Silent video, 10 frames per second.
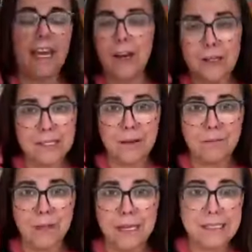he hears
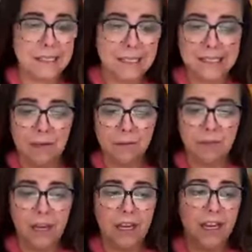something, sees
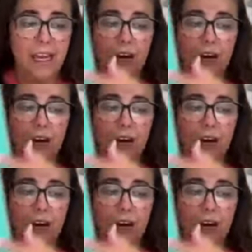something.